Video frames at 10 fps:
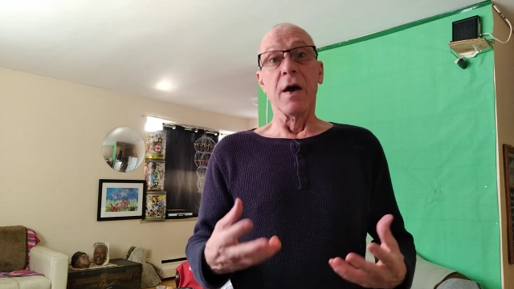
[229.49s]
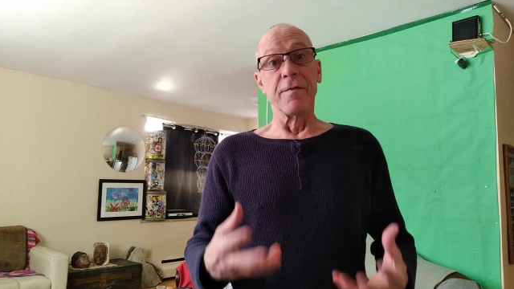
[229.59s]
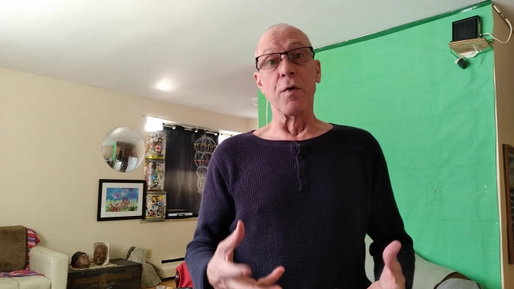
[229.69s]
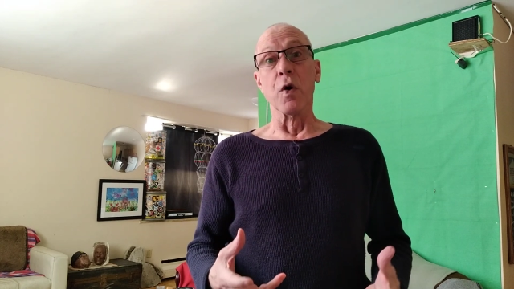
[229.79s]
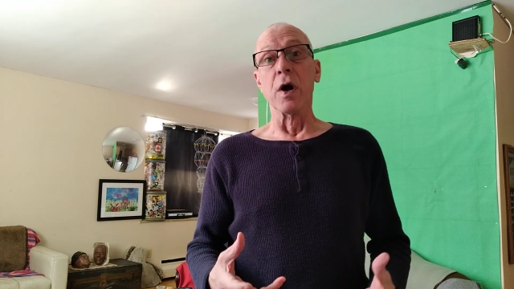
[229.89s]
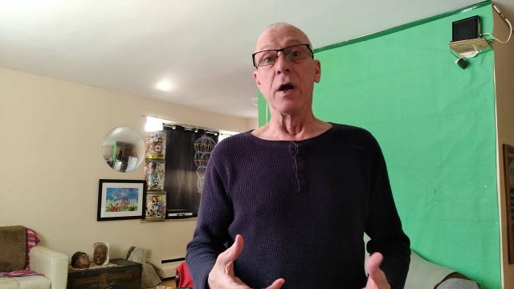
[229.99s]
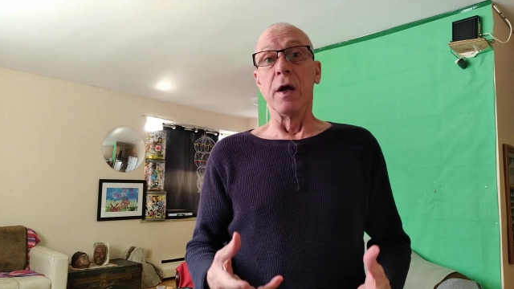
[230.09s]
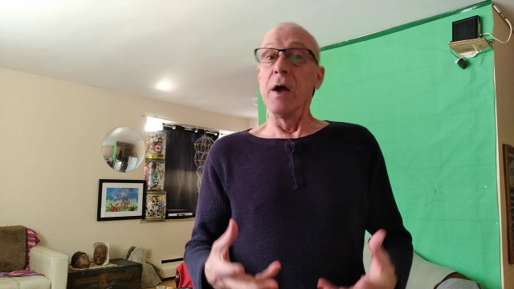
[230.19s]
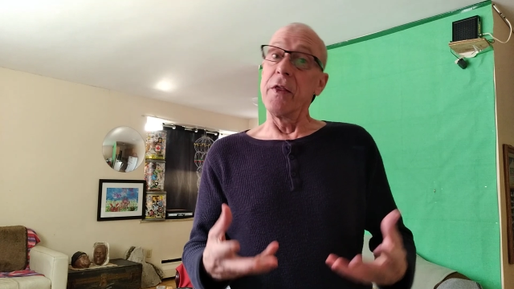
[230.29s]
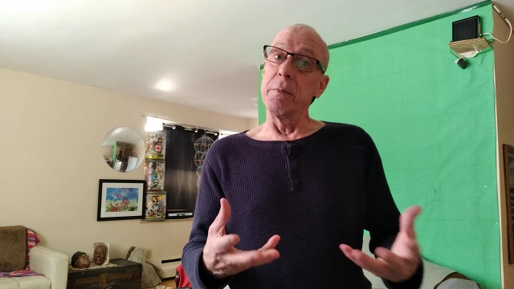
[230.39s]
for
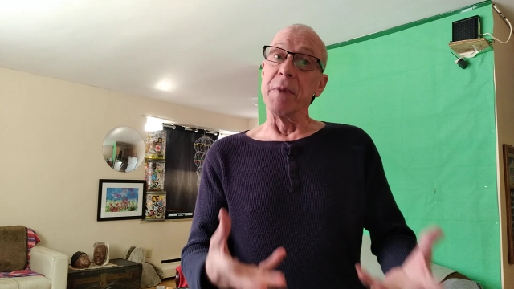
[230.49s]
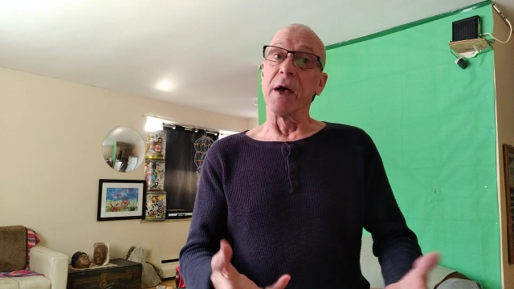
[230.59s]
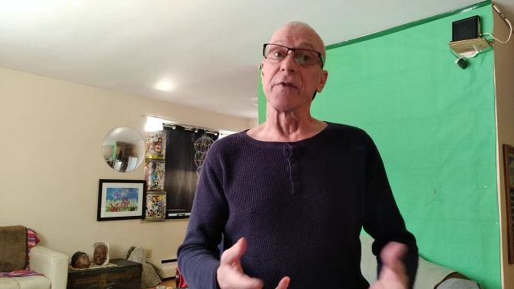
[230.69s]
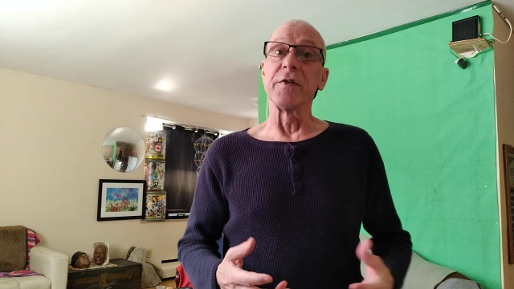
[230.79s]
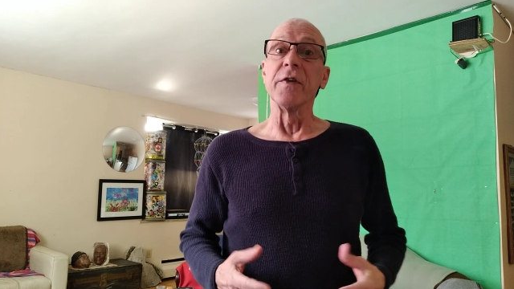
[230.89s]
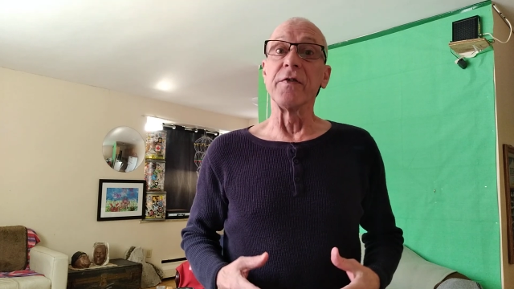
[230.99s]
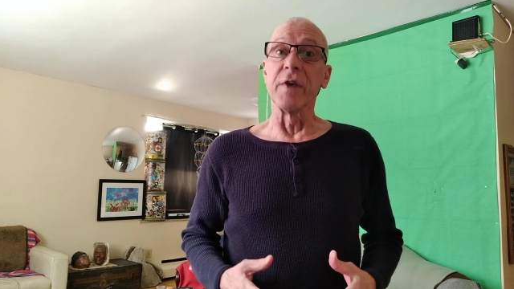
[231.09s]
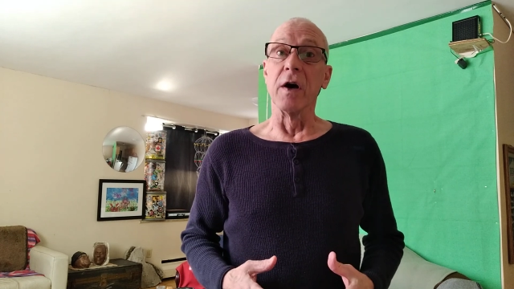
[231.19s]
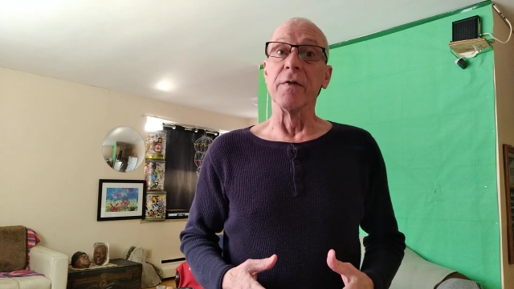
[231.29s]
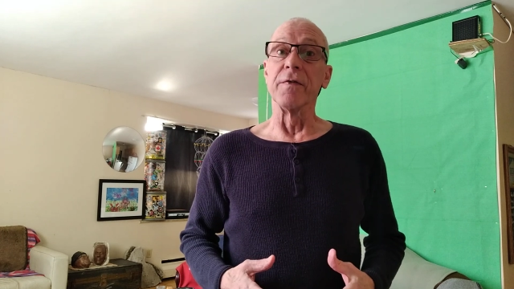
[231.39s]
the best
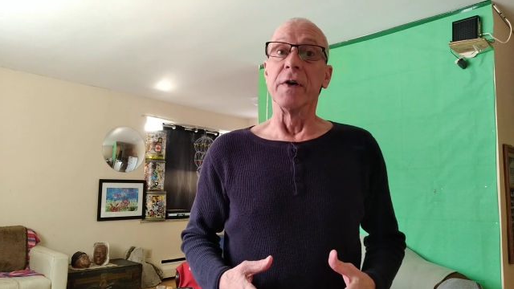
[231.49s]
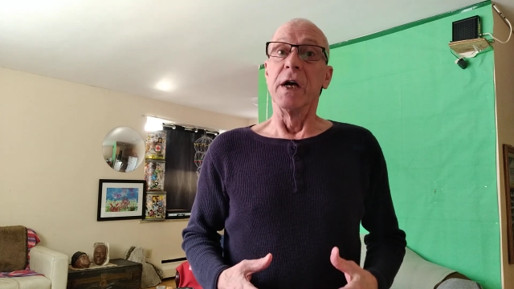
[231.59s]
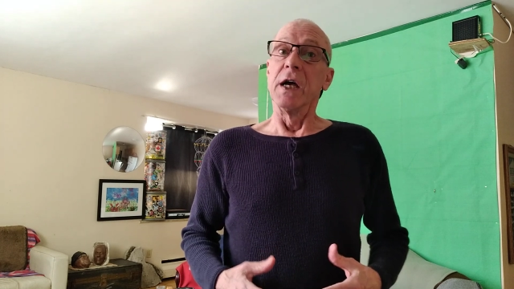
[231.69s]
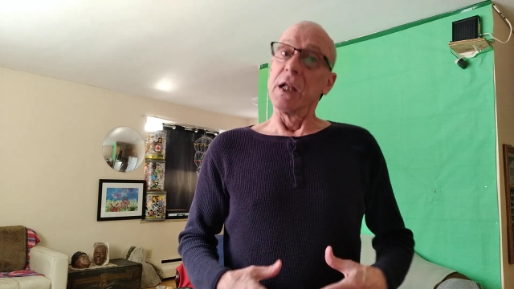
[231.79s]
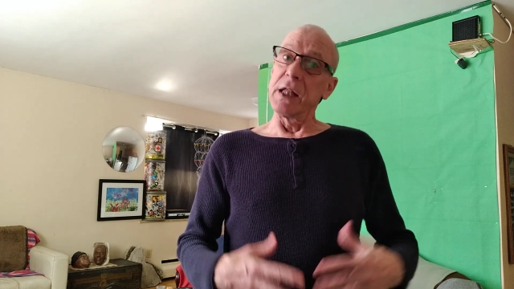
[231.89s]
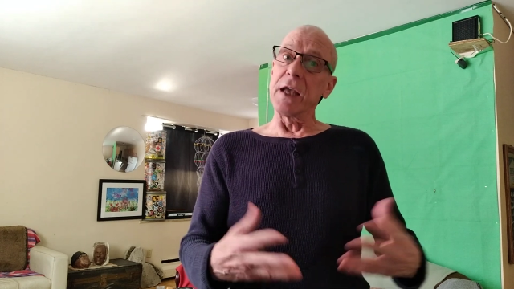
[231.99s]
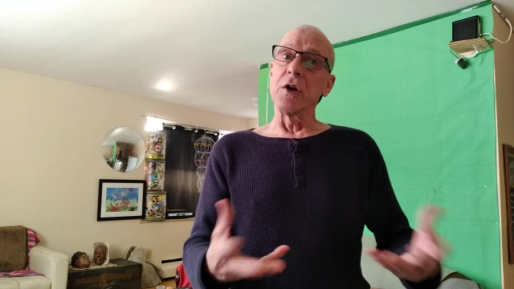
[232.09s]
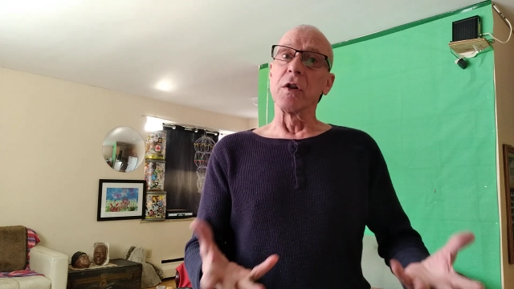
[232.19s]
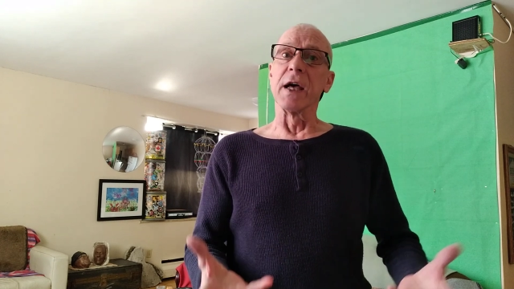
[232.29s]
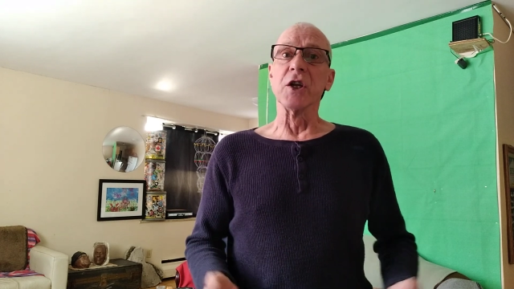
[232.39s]
self?
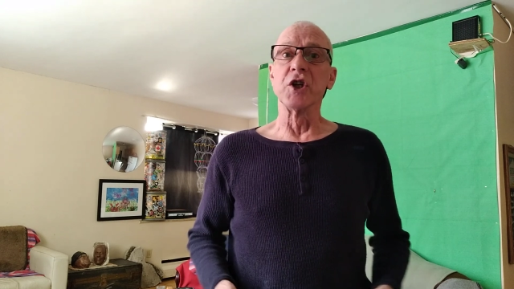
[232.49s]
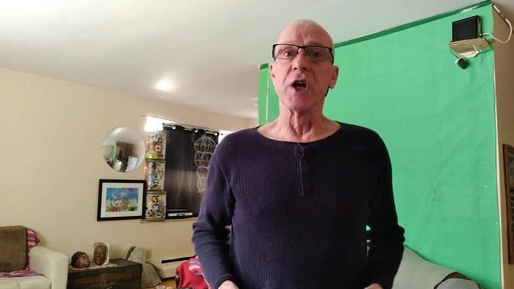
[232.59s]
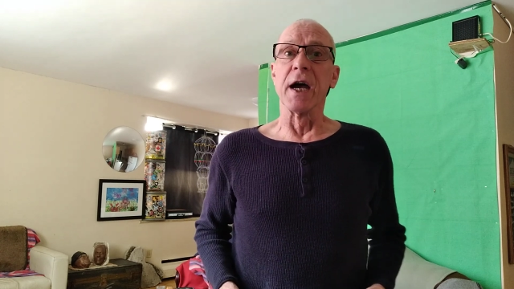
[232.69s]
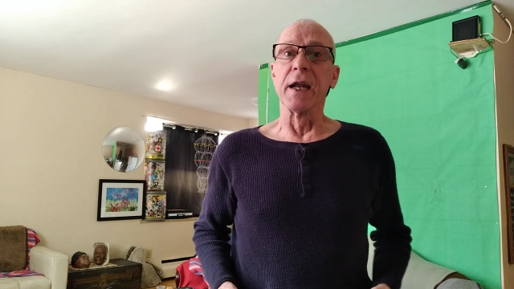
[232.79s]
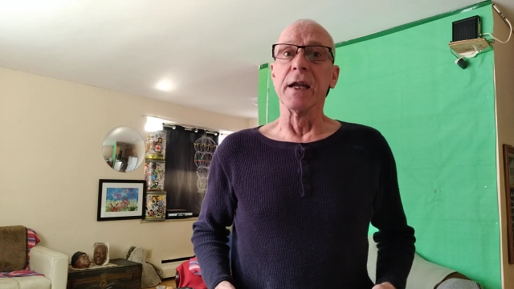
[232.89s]
Let your light shine